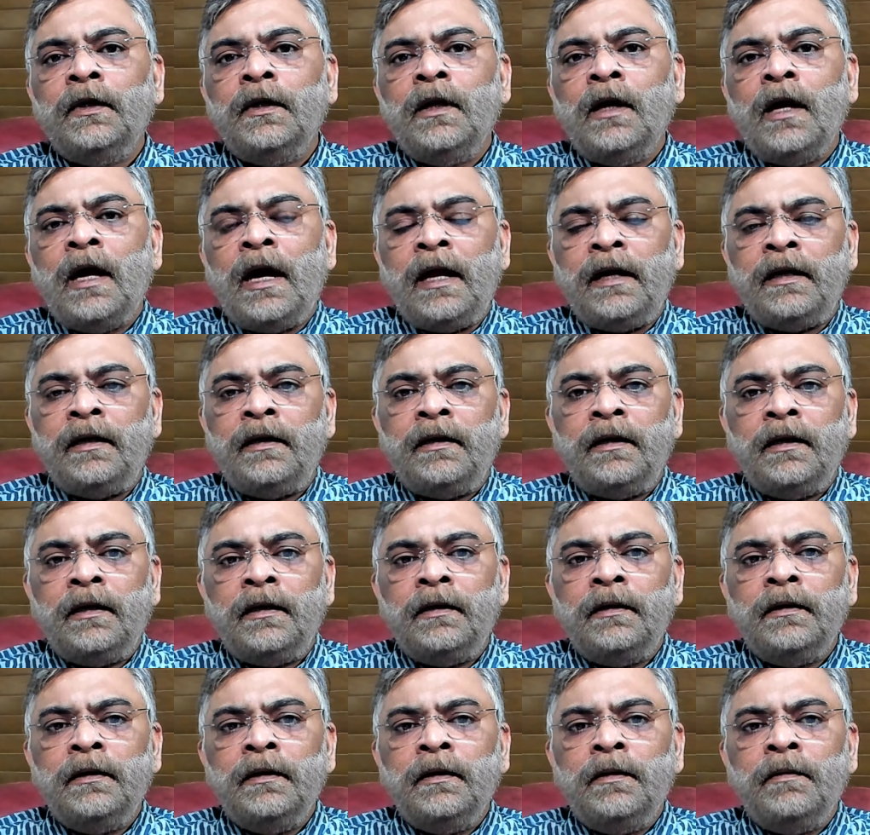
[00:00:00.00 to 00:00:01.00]
And
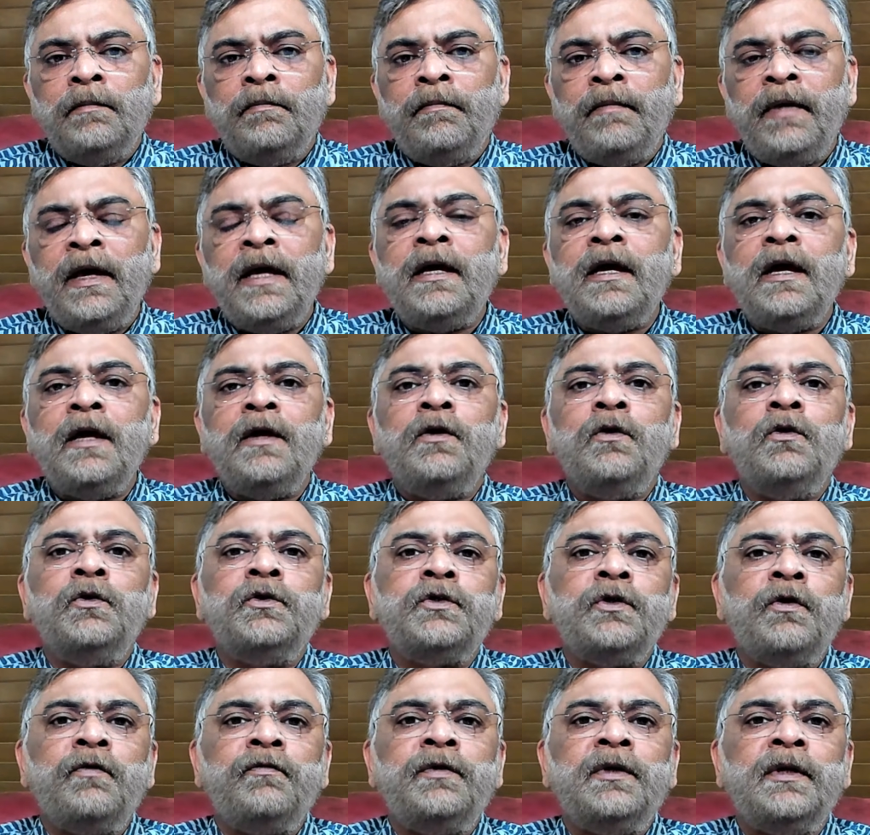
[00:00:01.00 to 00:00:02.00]
making use
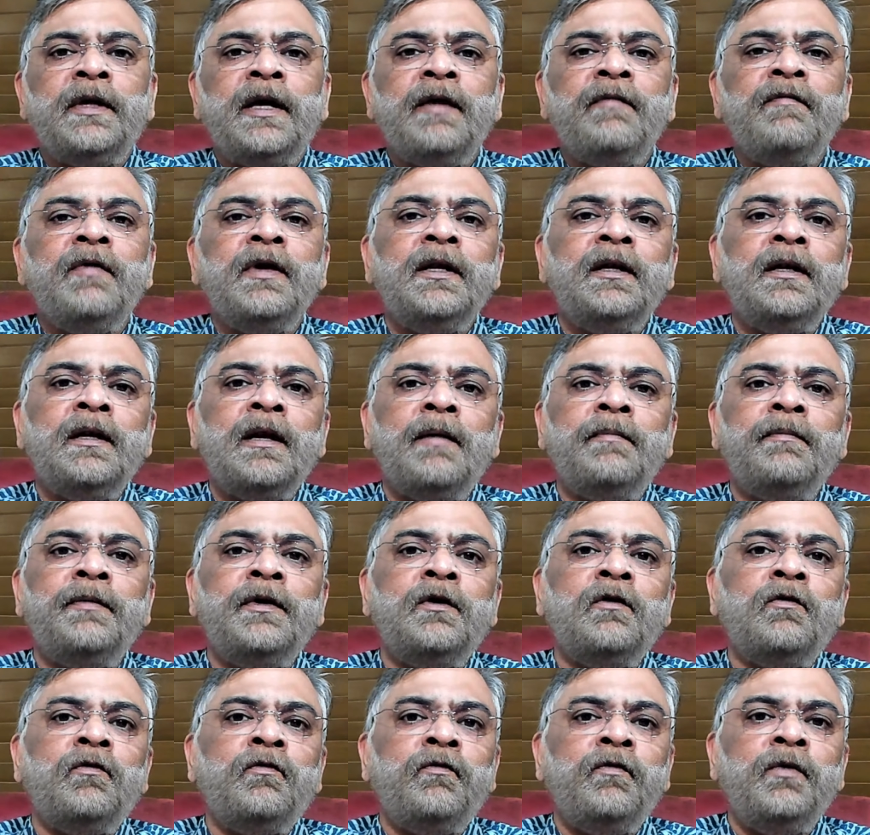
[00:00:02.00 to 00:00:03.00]
of the given number
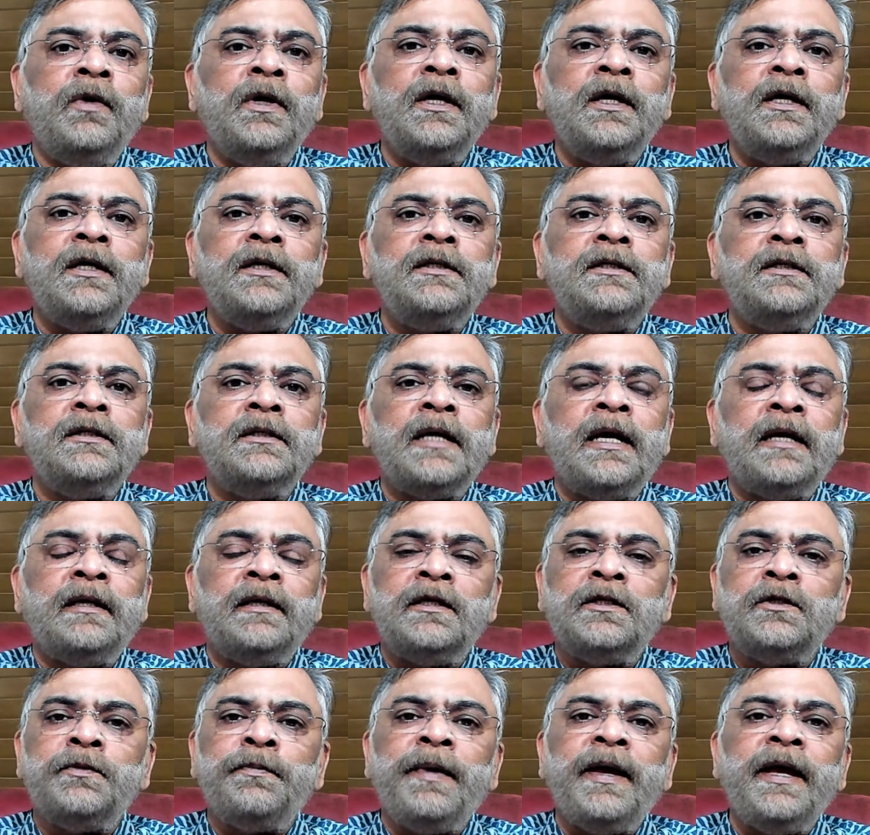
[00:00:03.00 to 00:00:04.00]
of words and the
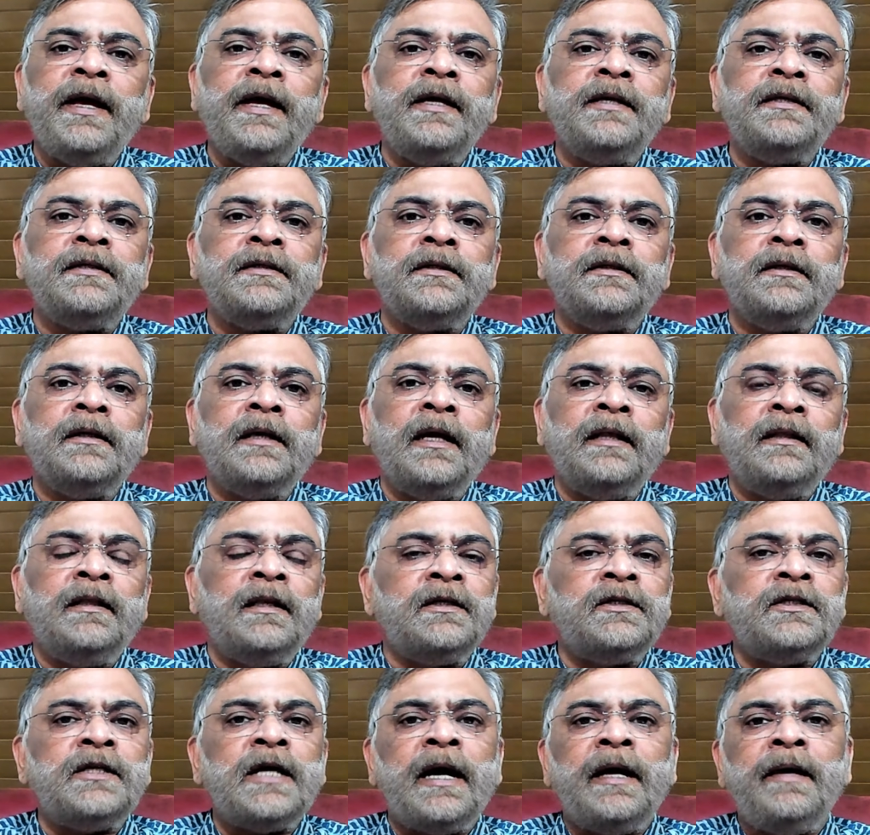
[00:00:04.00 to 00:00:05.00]
space and the
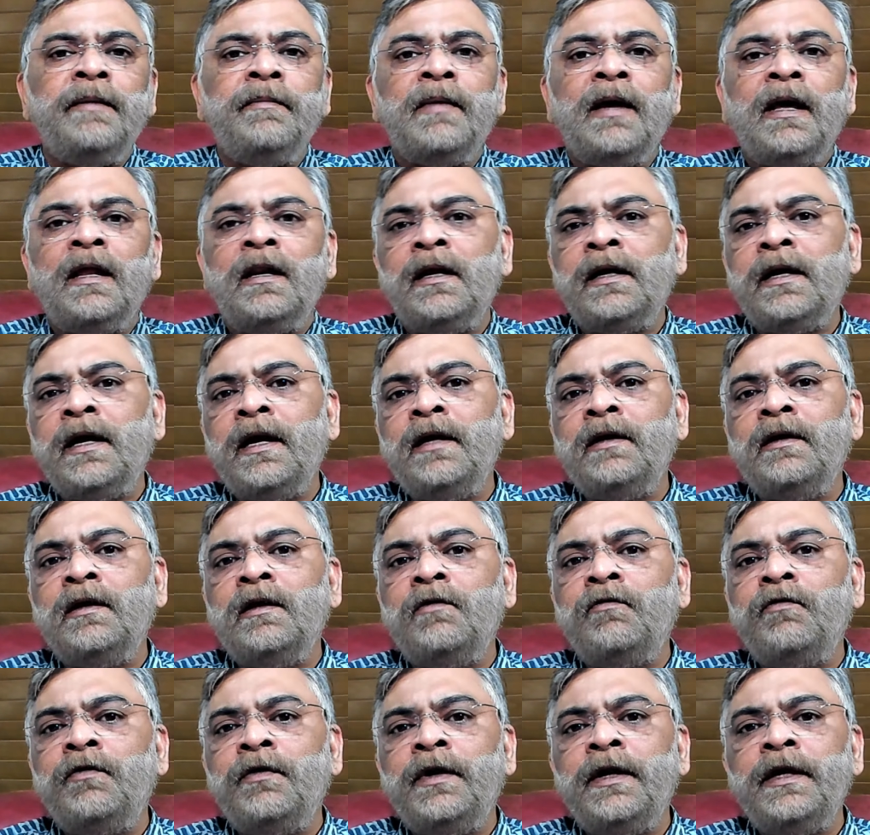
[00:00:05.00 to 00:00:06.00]
time allocated
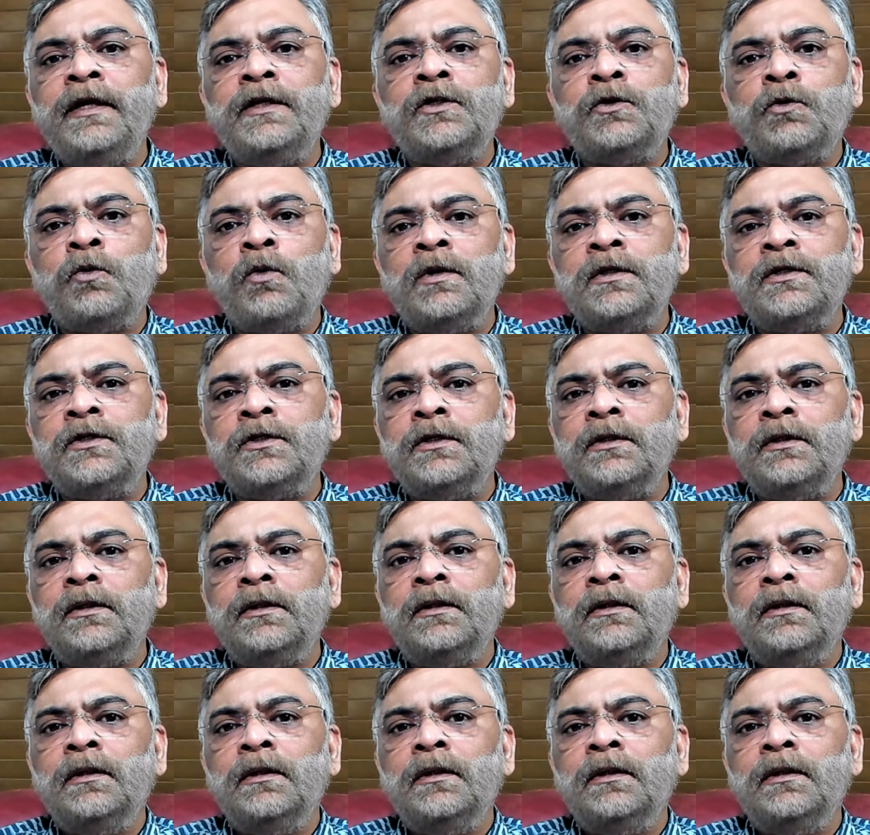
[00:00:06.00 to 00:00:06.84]
for each question.